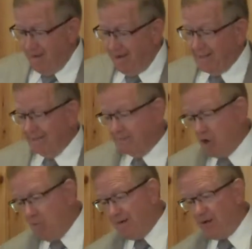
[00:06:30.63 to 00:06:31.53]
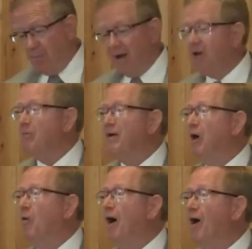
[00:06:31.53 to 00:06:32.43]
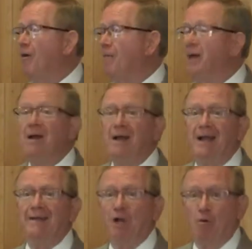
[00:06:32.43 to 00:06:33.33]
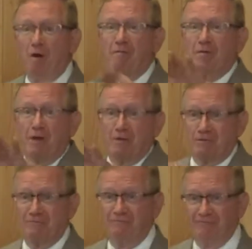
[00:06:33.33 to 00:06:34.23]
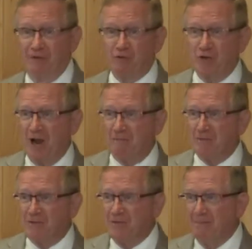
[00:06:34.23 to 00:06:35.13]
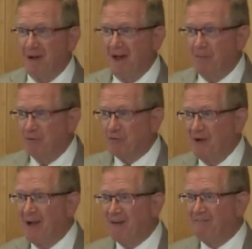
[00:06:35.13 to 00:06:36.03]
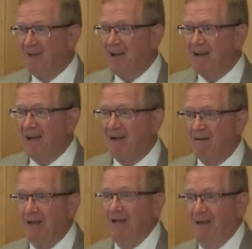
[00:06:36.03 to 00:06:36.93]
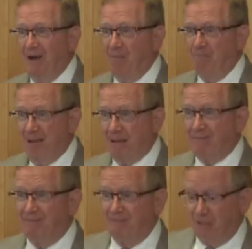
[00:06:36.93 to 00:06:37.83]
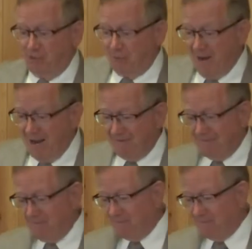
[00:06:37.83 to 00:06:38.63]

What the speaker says: I was hoping nobody would go home and go over those chapters in the Bible trying to find out about the giraffe.